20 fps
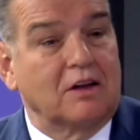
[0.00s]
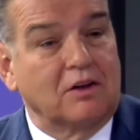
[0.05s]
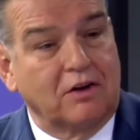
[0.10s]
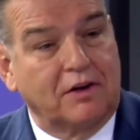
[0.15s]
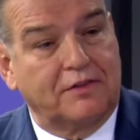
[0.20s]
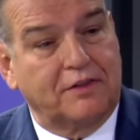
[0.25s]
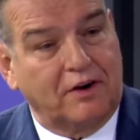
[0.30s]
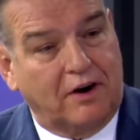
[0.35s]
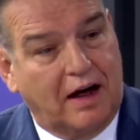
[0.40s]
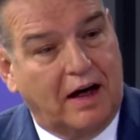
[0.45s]
Look
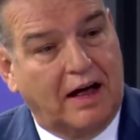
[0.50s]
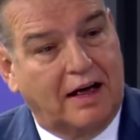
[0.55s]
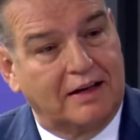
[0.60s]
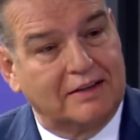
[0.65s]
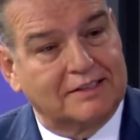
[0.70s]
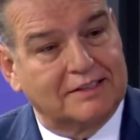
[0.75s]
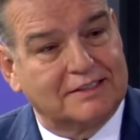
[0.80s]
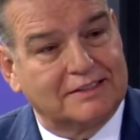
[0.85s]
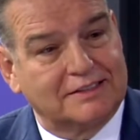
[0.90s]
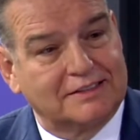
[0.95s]
at their
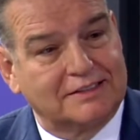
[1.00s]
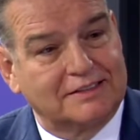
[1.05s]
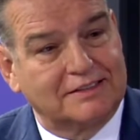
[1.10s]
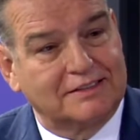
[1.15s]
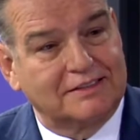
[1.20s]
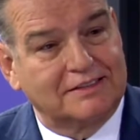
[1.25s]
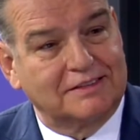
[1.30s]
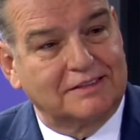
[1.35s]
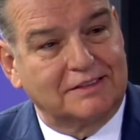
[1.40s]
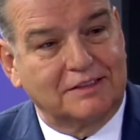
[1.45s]
eyes.
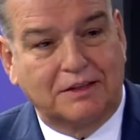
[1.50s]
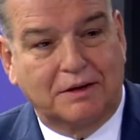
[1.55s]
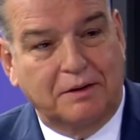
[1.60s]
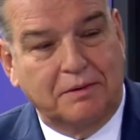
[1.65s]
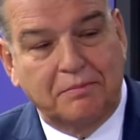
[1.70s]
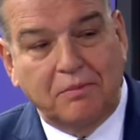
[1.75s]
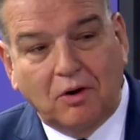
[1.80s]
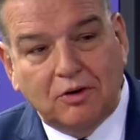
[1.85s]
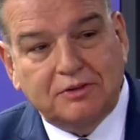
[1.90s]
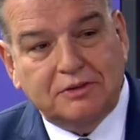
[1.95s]

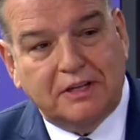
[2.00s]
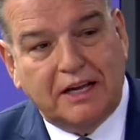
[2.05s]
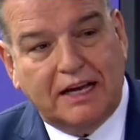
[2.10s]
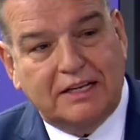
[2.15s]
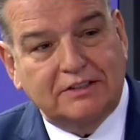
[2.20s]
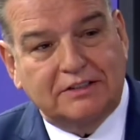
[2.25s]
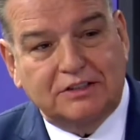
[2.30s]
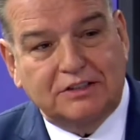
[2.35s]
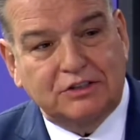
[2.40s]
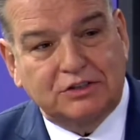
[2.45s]
In most
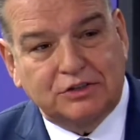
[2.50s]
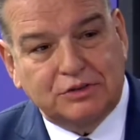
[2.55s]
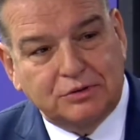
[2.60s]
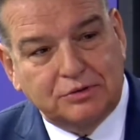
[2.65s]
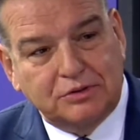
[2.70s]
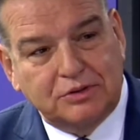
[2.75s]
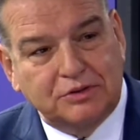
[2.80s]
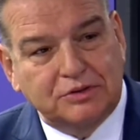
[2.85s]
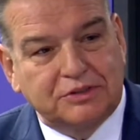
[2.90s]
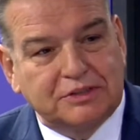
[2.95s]
cases,
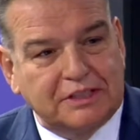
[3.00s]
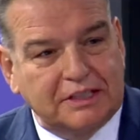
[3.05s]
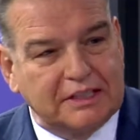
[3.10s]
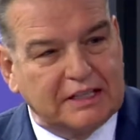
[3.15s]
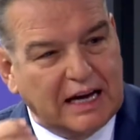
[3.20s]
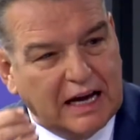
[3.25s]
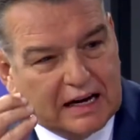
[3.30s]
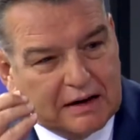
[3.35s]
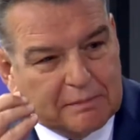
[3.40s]
you see kind